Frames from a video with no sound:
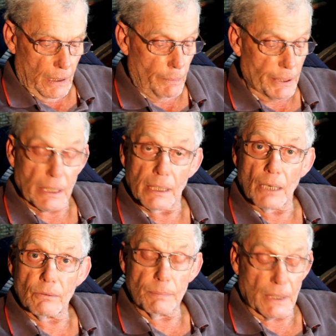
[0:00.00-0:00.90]
It was a
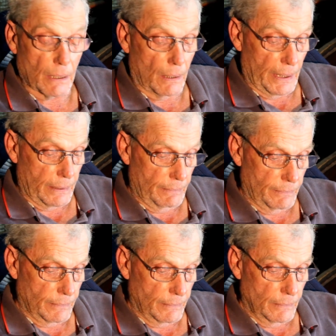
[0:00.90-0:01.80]
conundrum to Clyde,
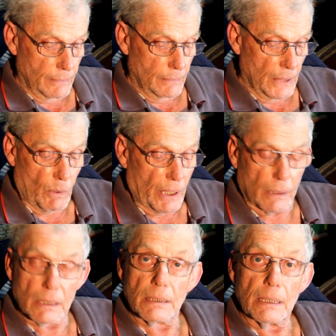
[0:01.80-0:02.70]
and quite
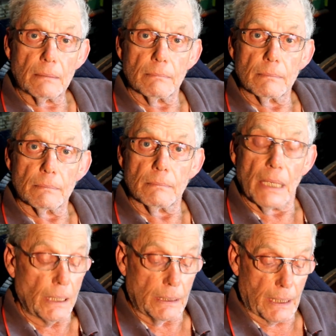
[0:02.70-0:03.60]
honestly,
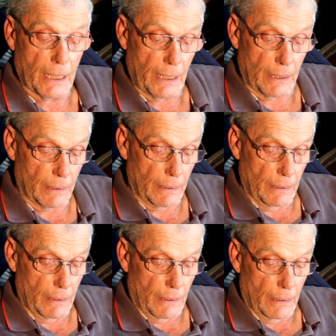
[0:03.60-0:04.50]
he didn't care.
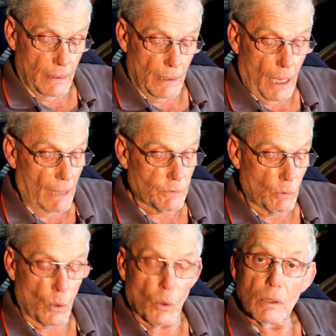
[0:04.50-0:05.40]
After
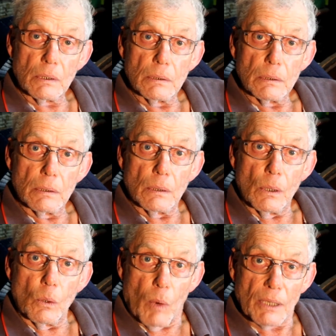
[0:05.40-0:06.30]
all,
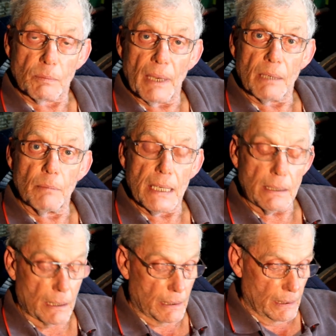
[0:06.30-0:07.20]
one's man
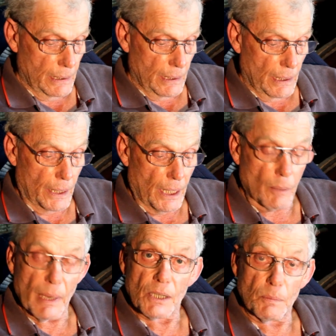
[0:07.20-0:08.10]
meat,
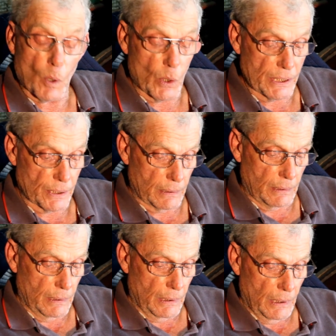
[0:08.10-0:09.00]
another man's poison,
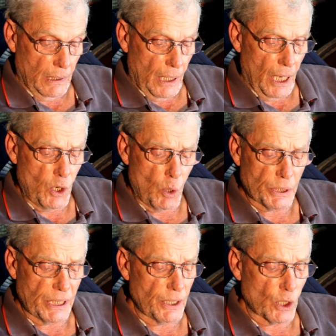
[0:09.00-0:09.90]
and who
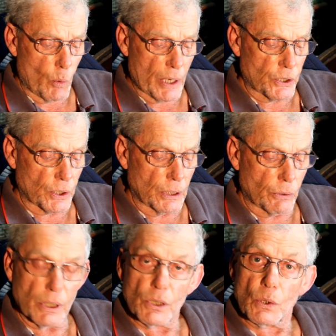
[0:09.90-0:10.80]
was he to question and
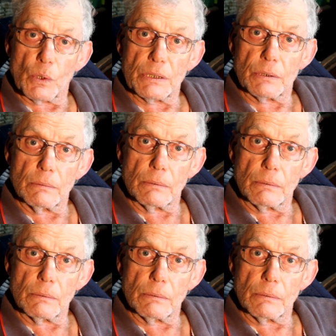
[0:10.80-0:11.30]
criticise